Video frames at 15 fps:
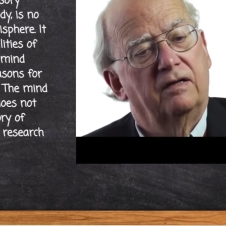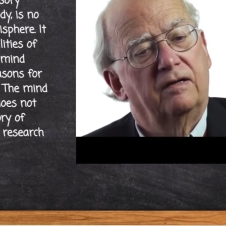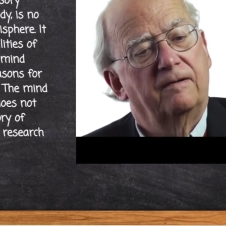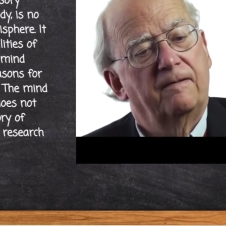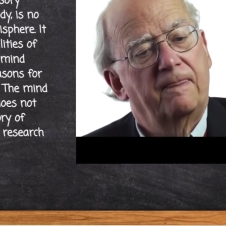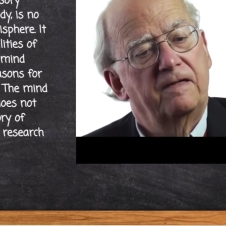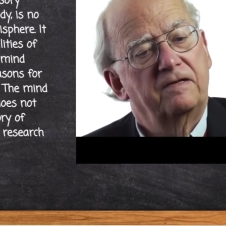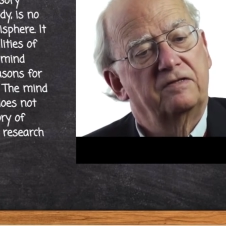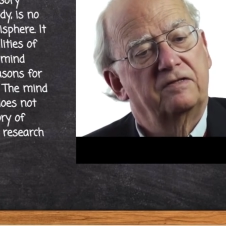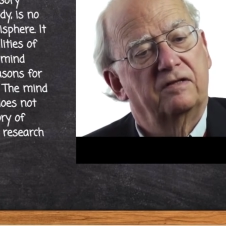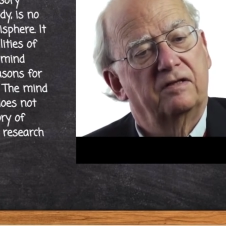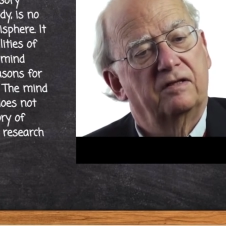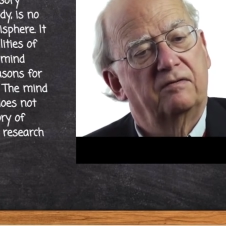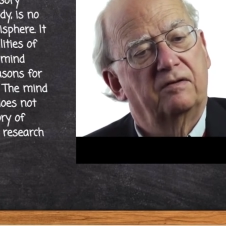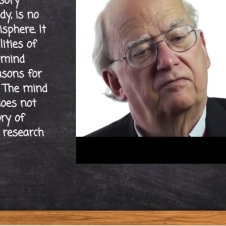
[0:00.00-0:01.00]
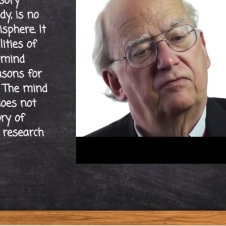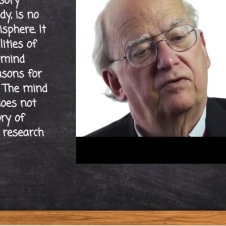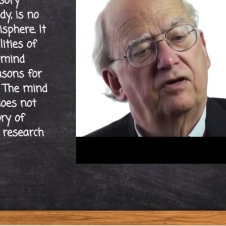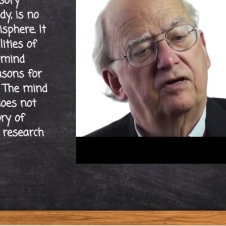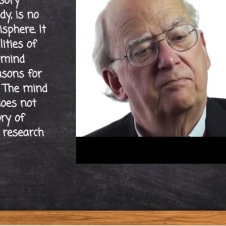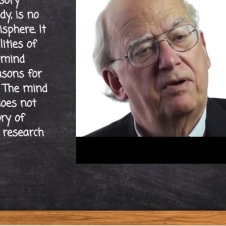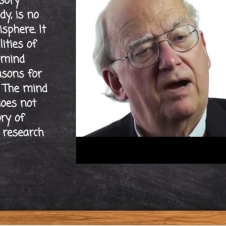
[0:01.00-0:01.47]
it's a
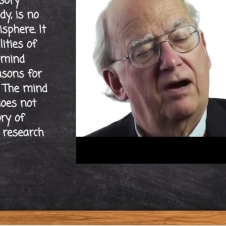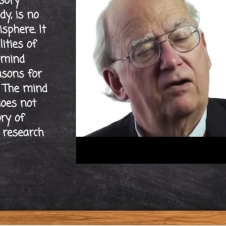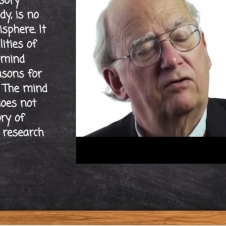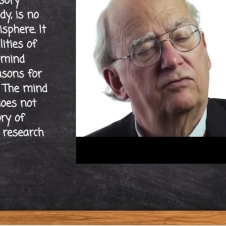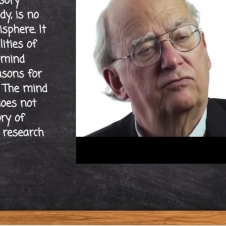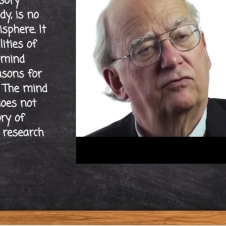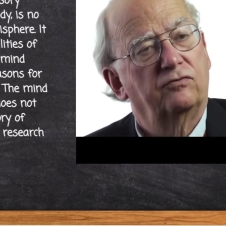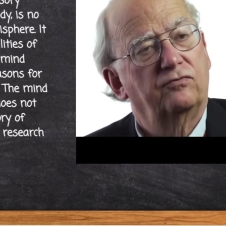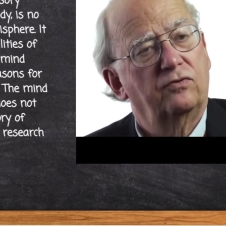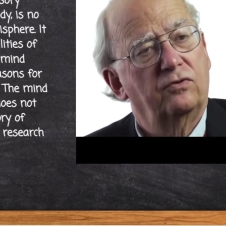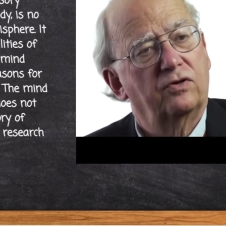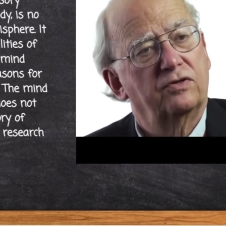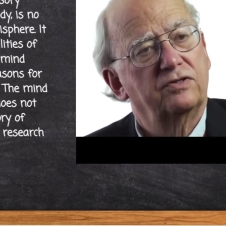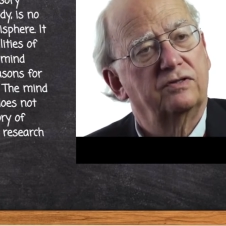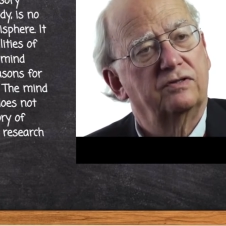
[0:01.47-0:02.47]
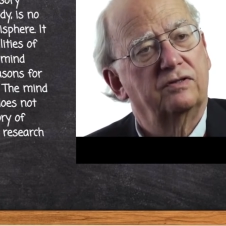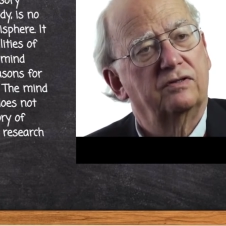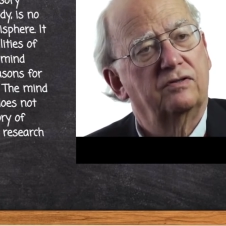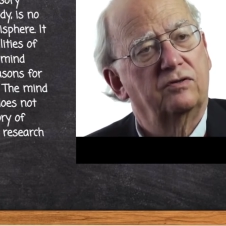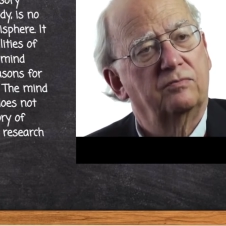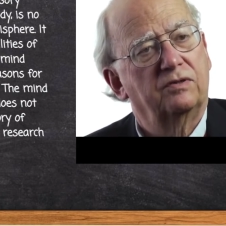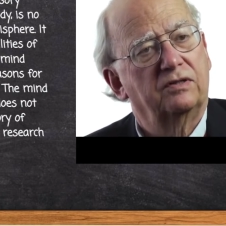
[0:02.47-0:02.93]
very powerful force in the
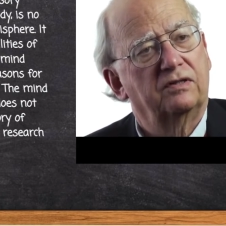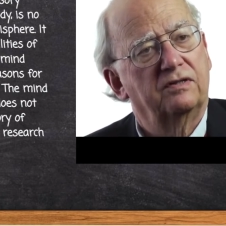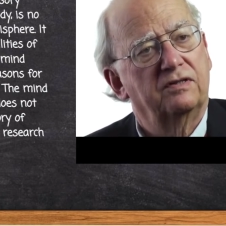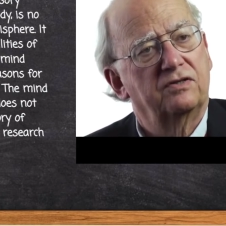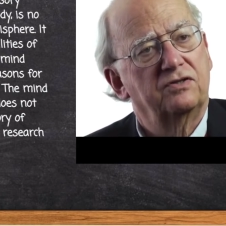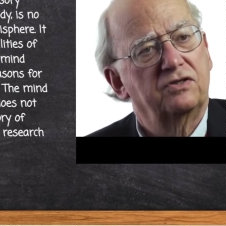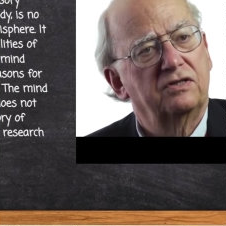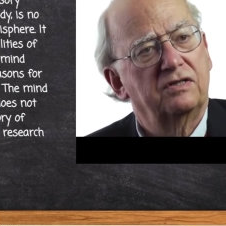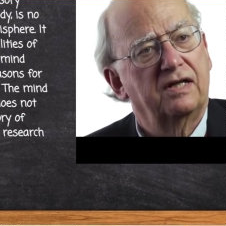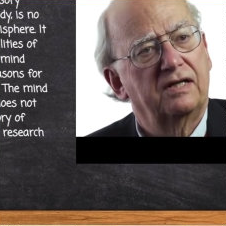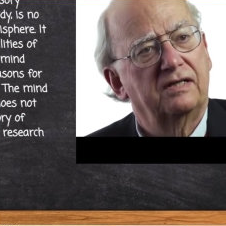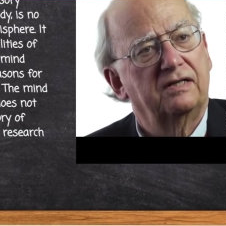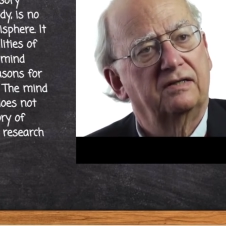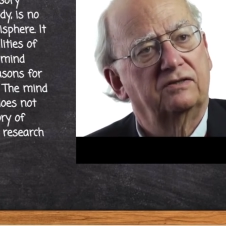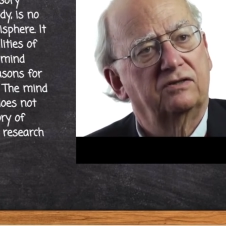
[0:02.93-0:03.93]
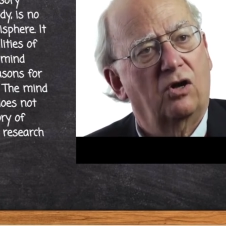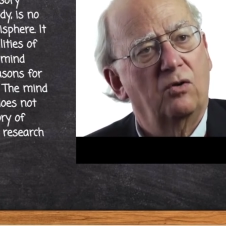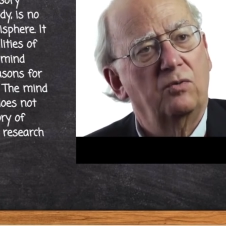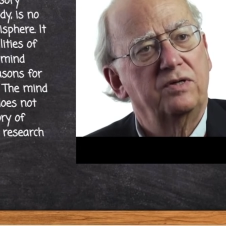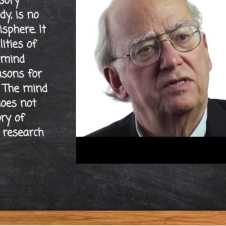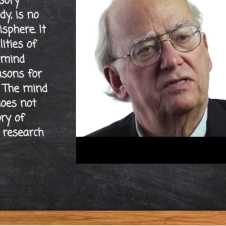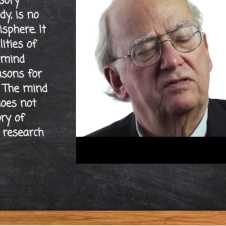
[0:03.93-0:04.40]
human condition, and it's
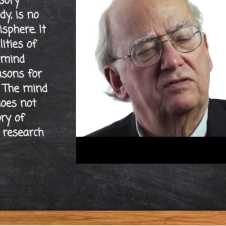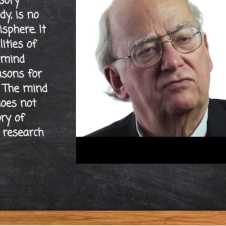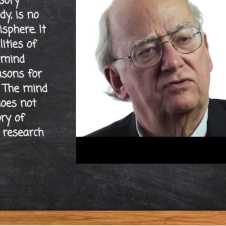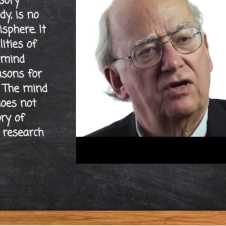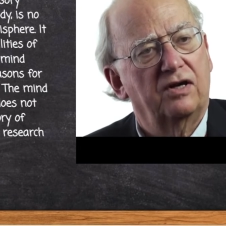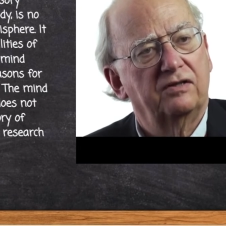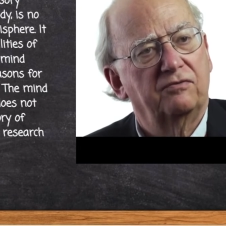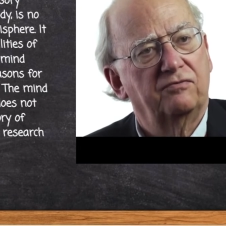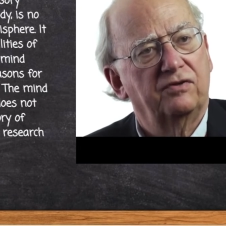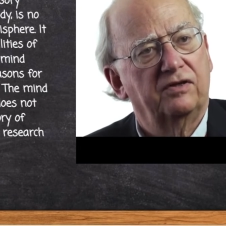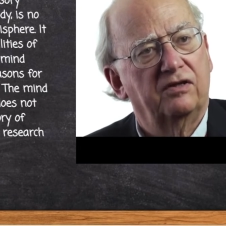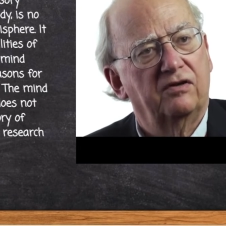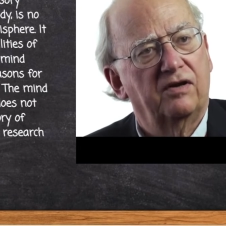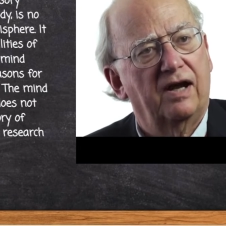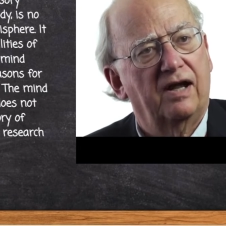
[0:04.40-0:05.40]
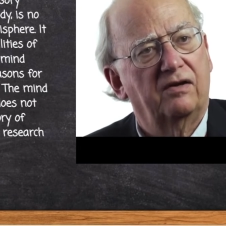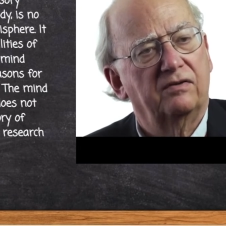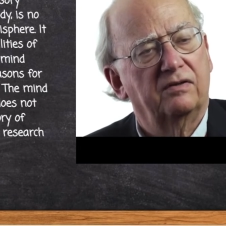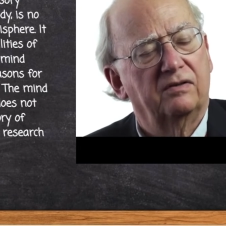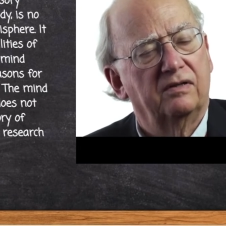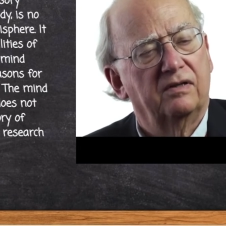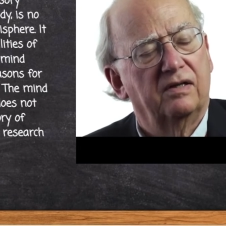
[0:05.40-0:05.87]
always trying to figure out
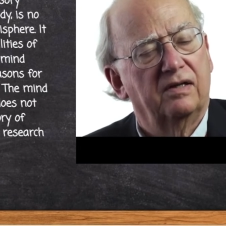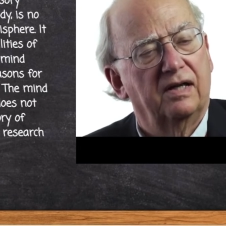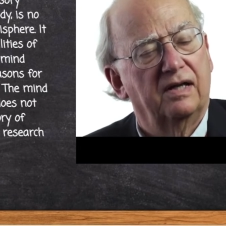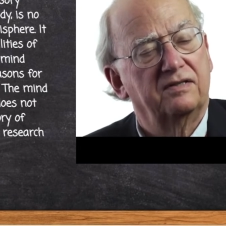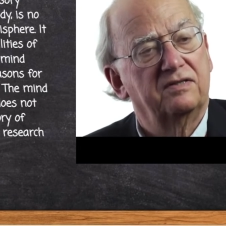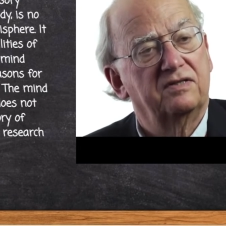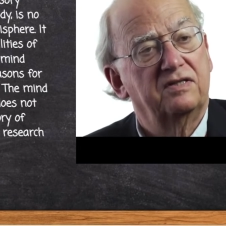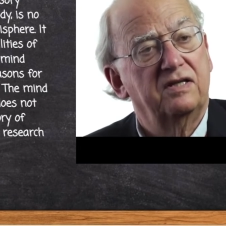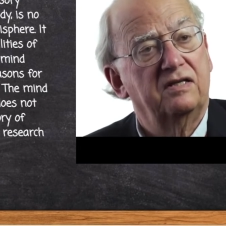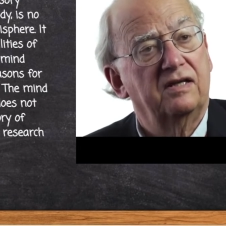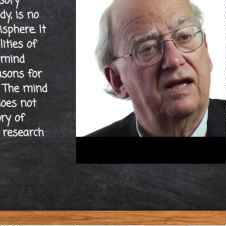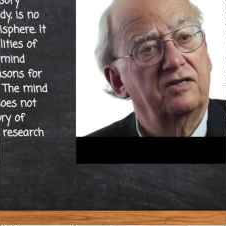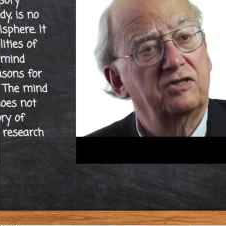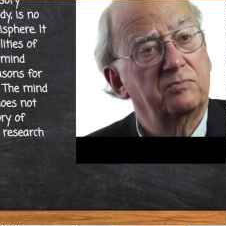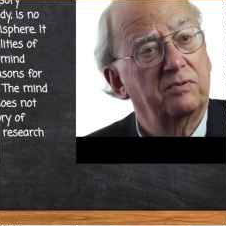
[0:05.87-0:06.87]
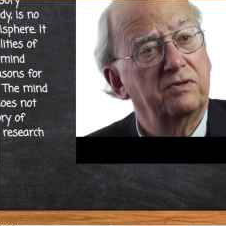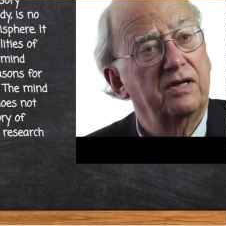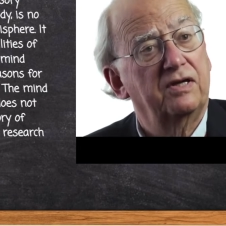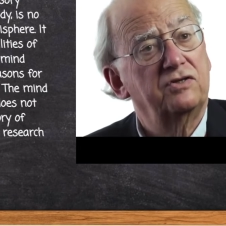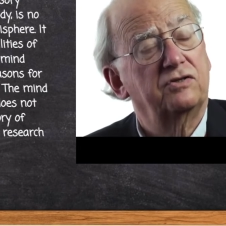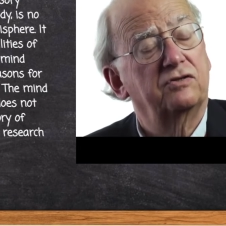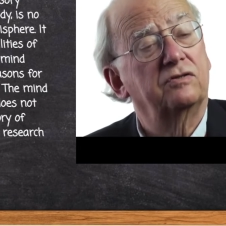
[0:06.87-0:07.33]
and seek
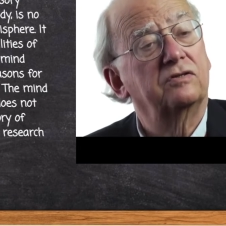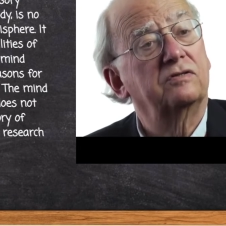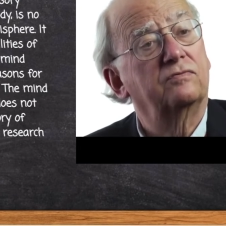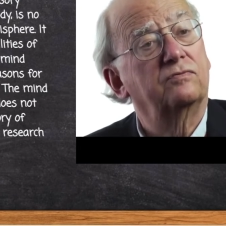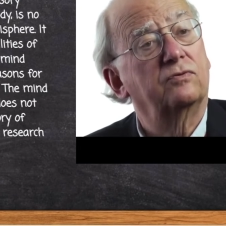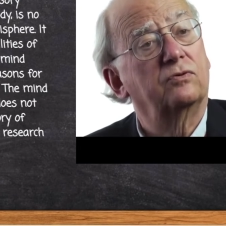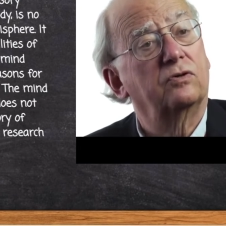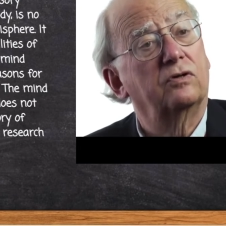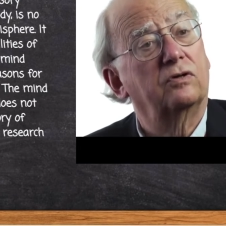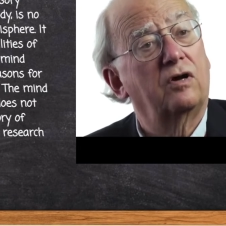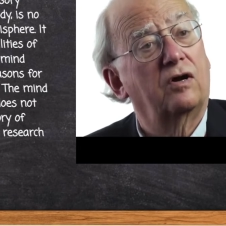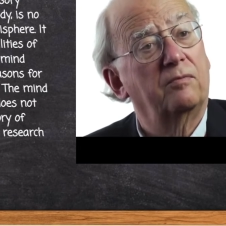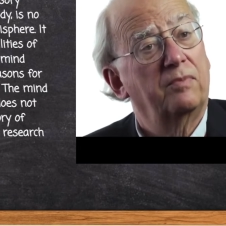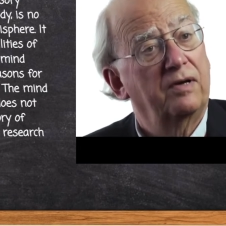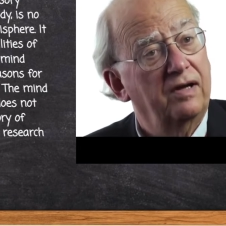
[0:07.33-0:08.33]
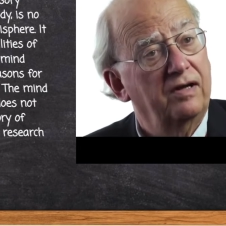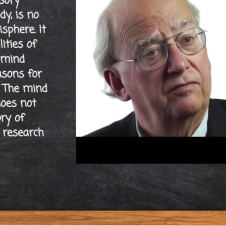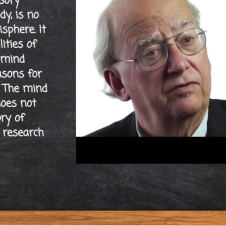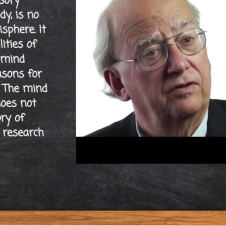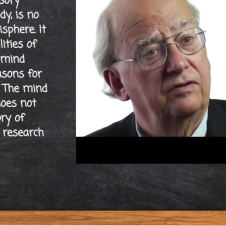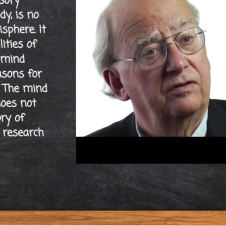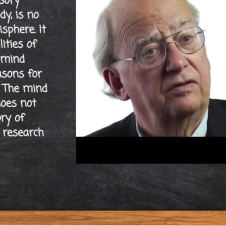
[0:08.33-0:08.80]
explanations for our
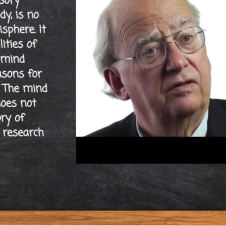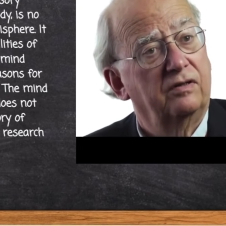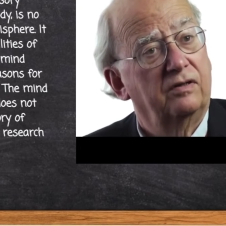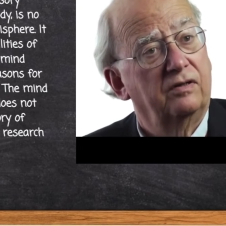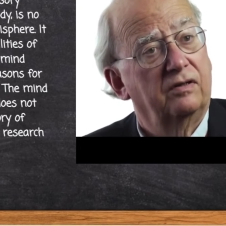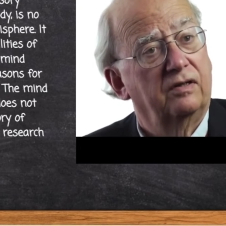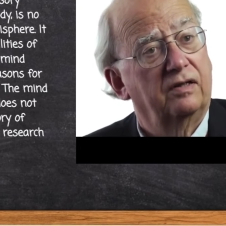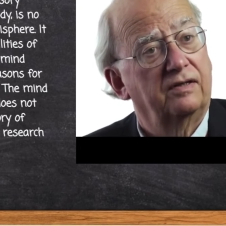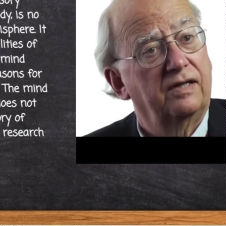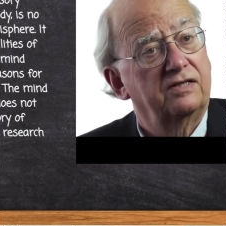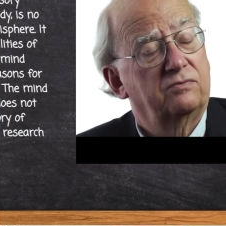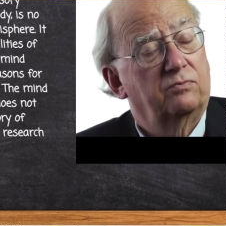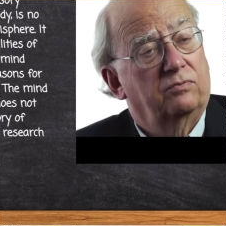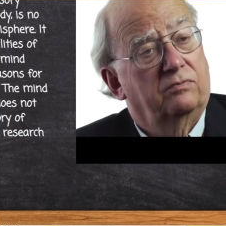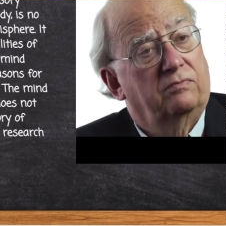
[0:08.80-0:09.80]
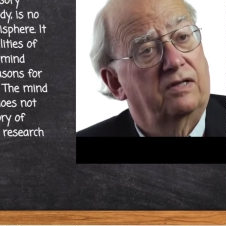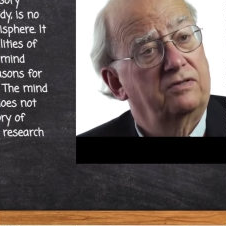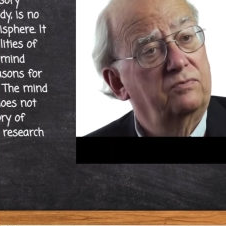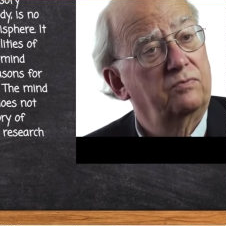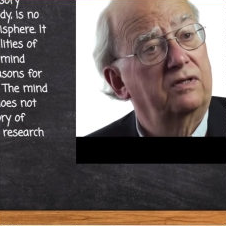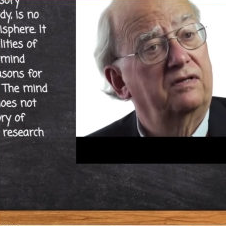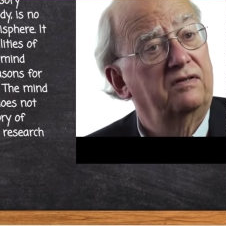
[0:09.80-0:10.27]
behavior. And that's
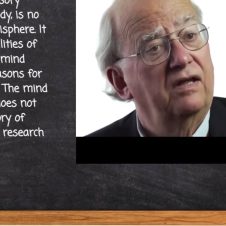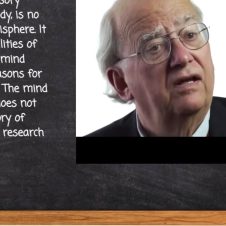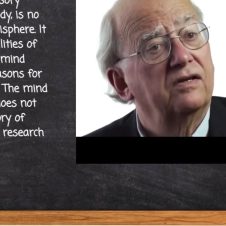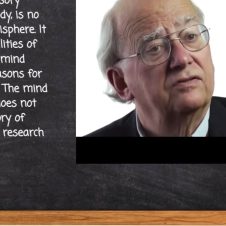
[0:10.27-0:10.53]
what it does.